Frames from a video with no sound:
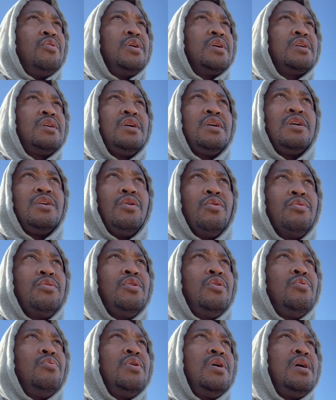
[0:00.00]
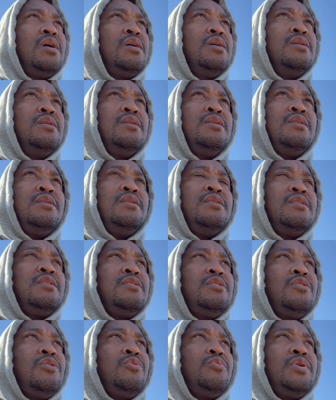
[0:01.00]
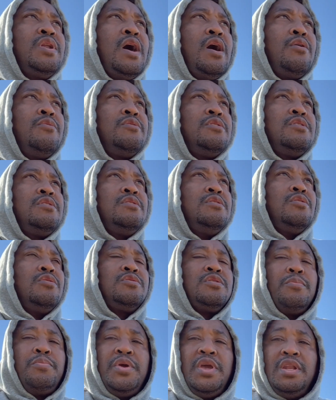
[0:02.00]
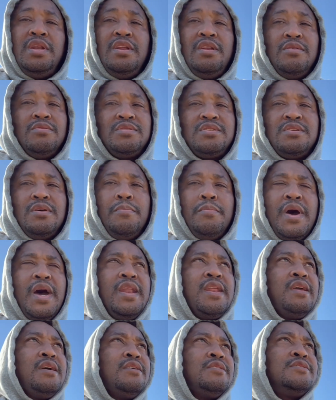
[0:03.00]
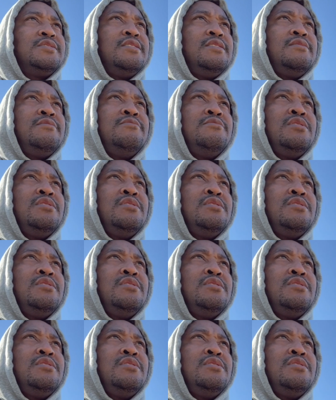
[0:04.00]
He couldn't go nowhere, without, depending on somebody else. And,